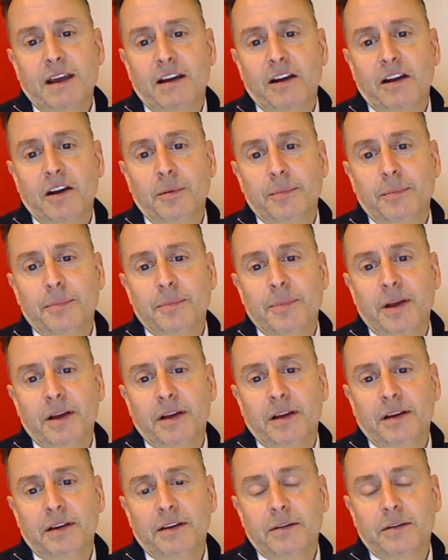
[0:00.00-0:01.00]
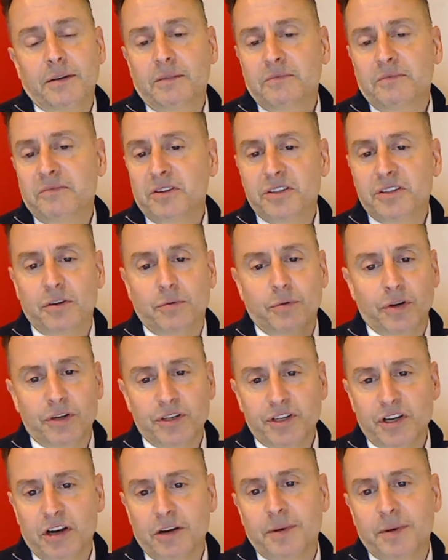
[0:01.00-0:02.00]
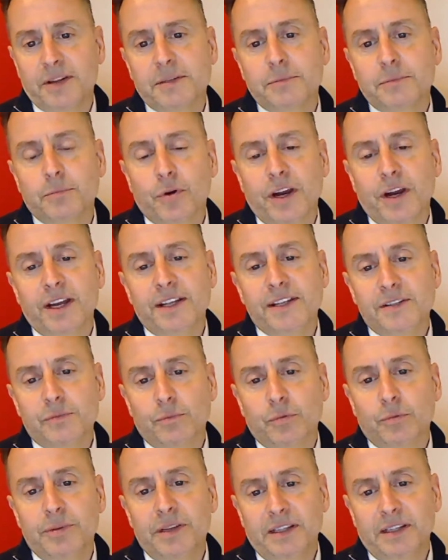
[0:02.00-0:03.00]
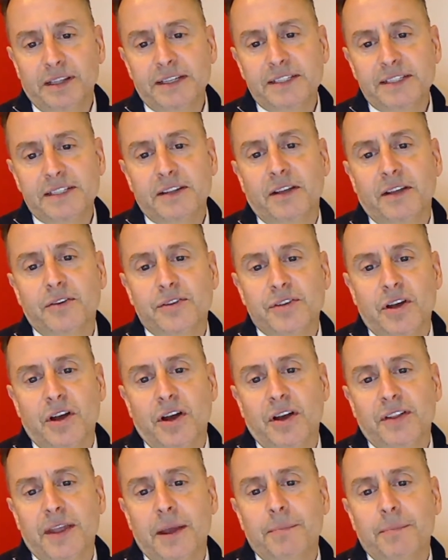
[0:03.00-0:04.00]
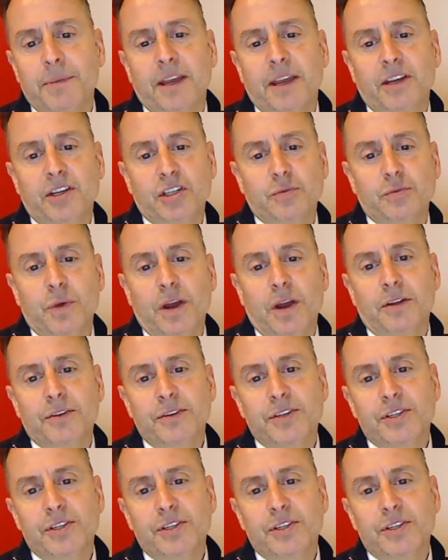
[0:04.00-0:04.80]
So we're going to talk about some brands, and we'll be linked to those on that page as well.